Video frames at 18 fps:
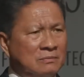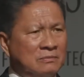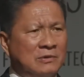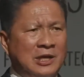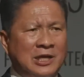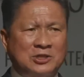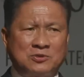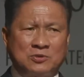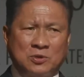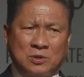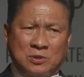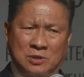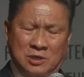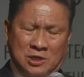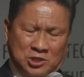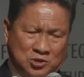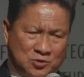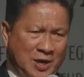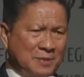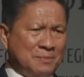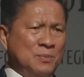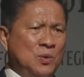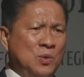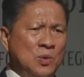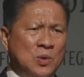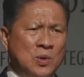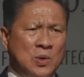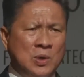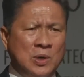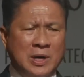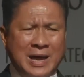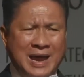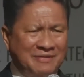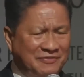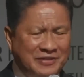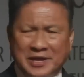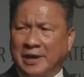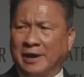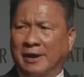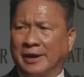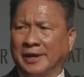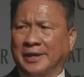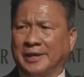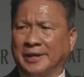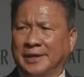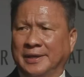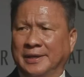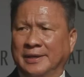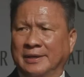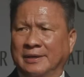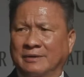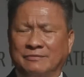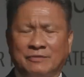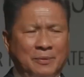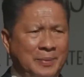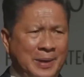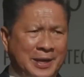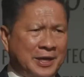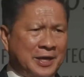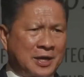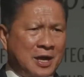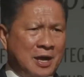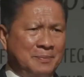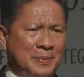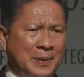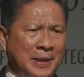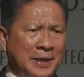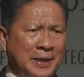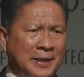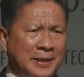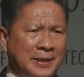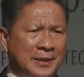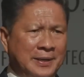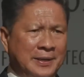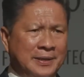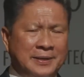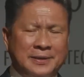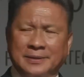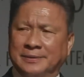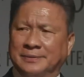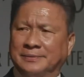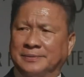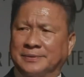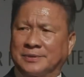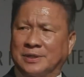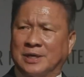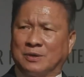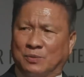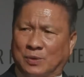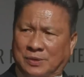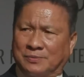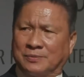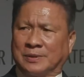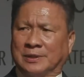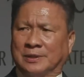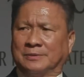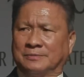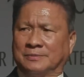We like to attract more FDI from American company. So that what we,